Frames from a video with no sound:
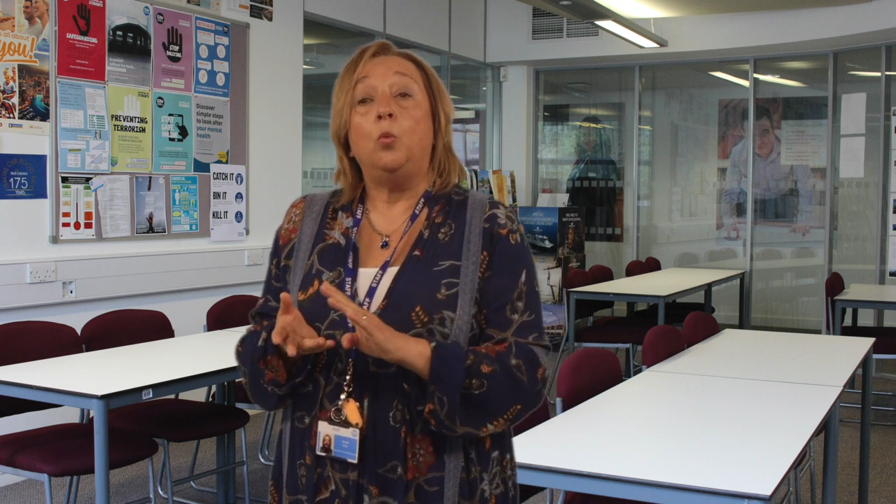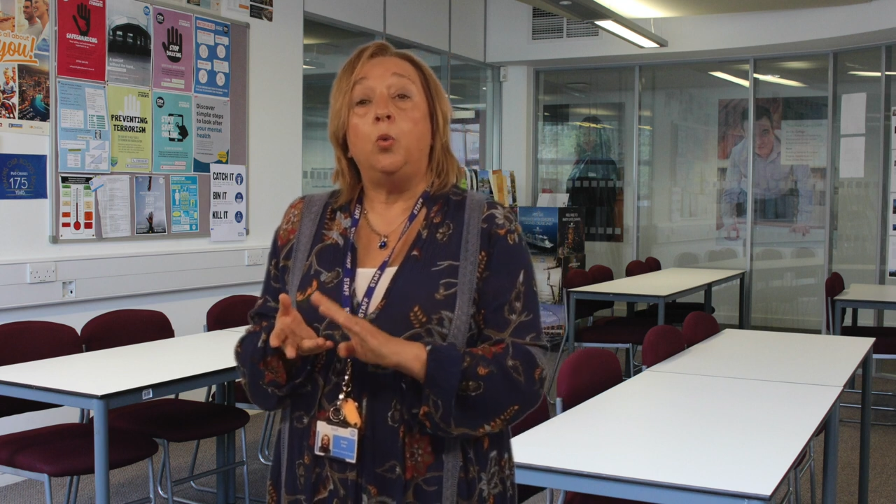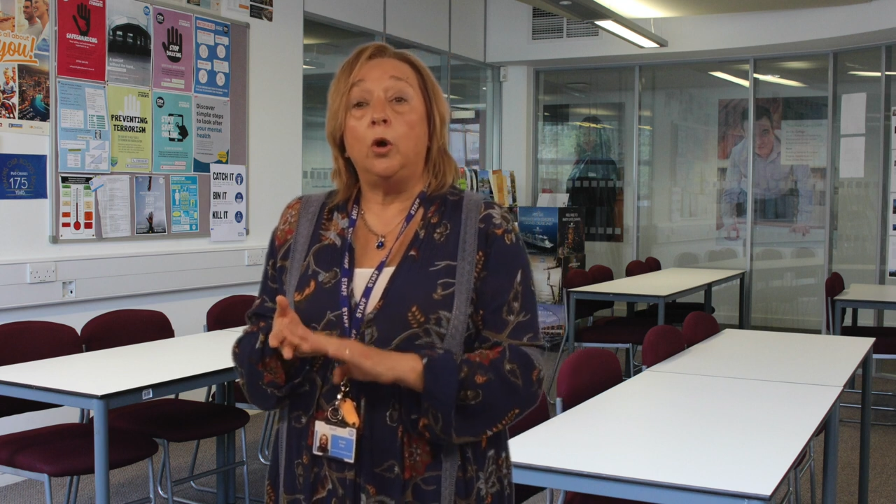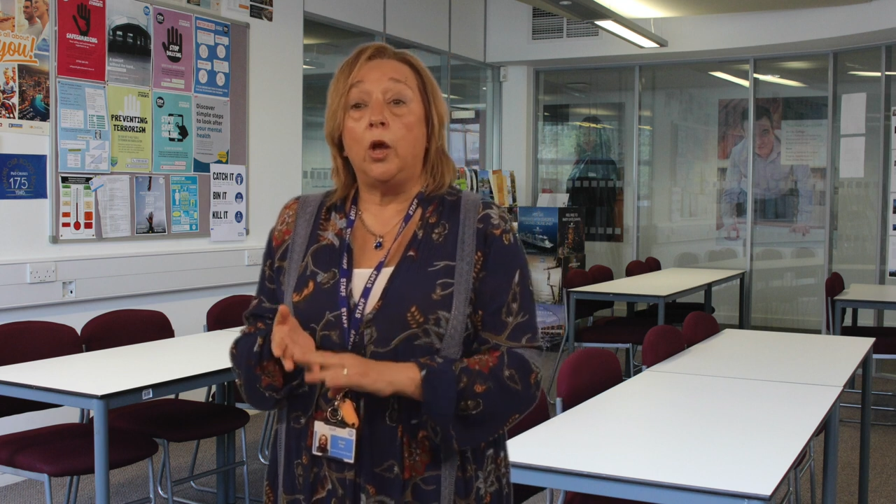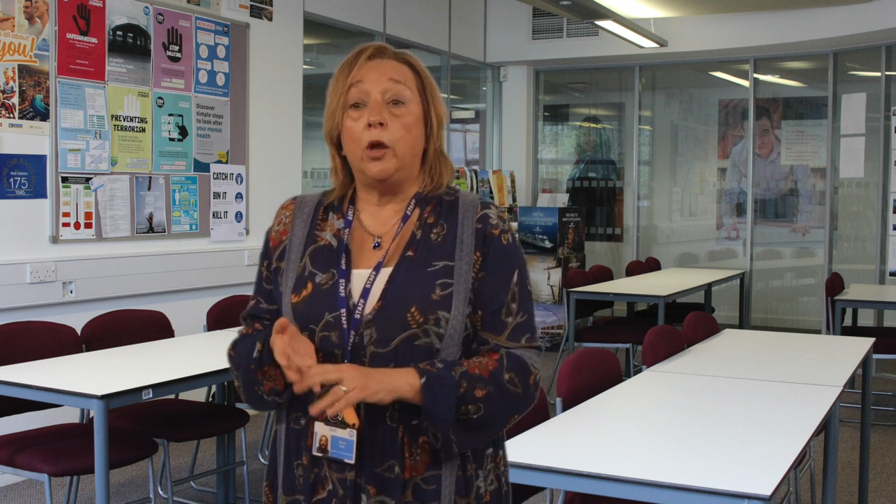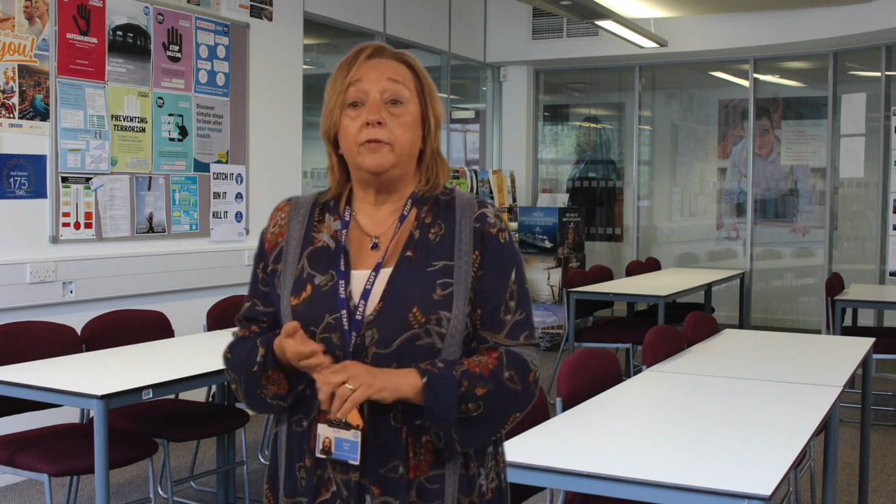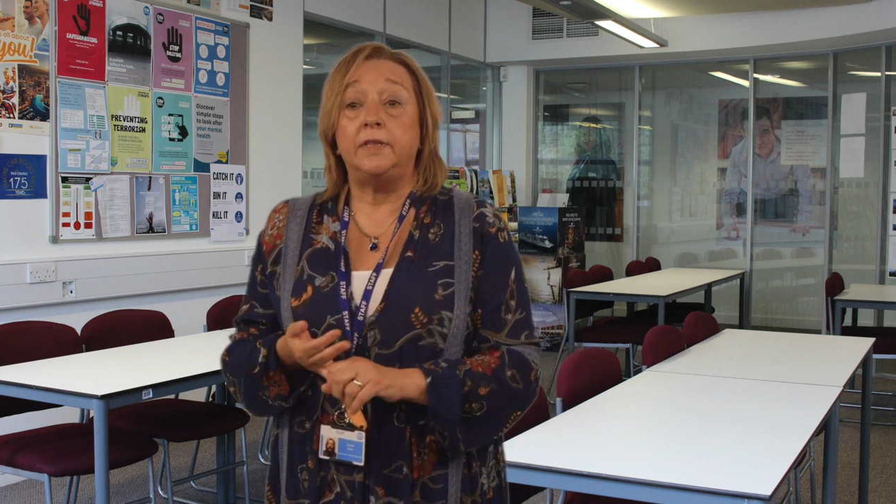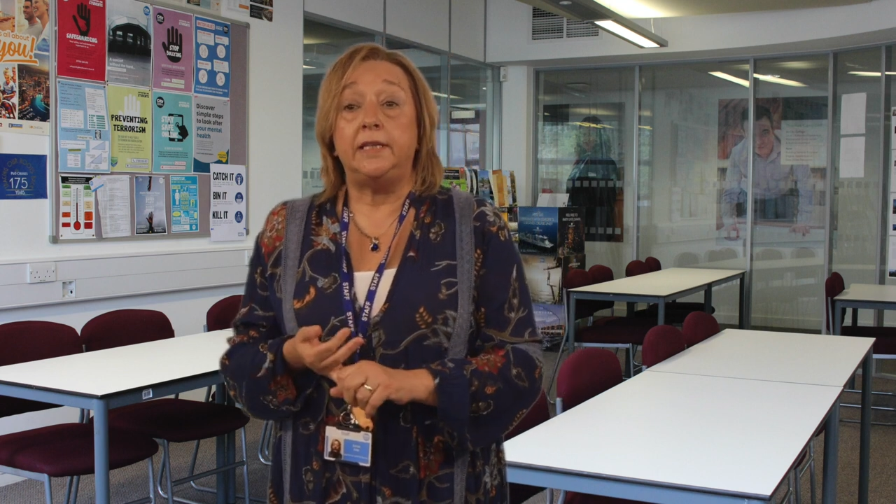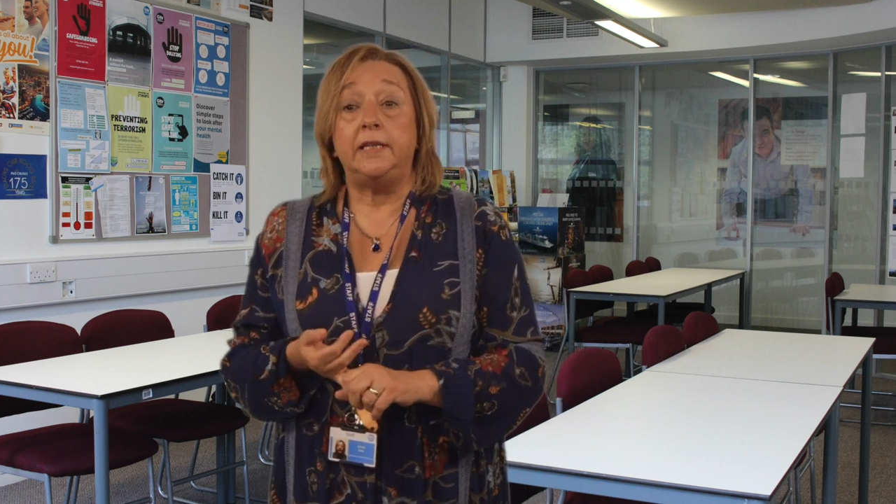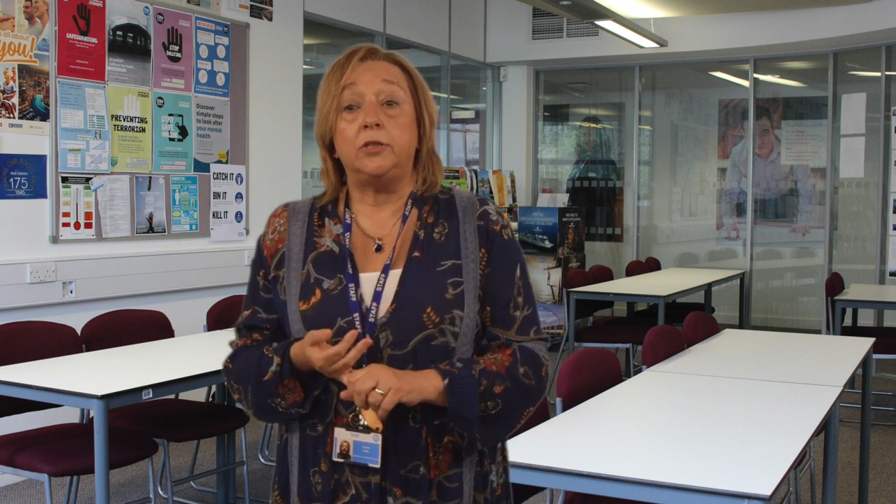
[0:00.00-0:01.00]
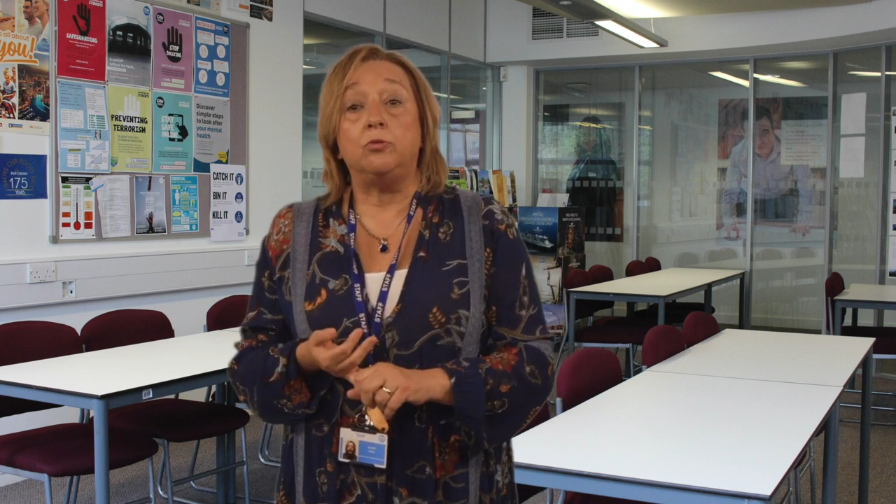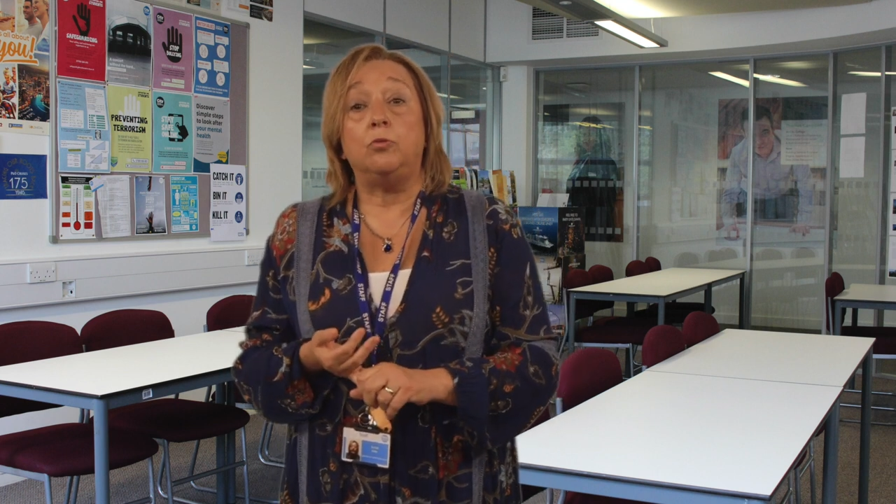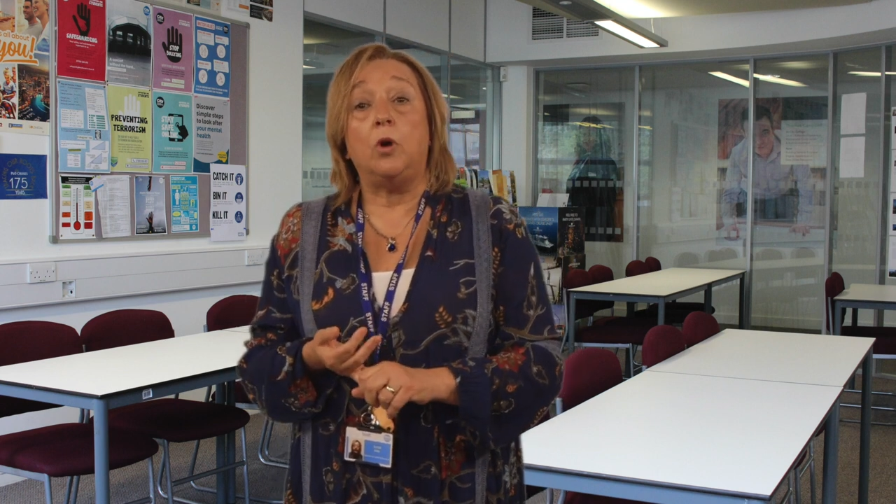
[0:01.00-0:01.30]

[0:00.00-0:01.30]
what overseas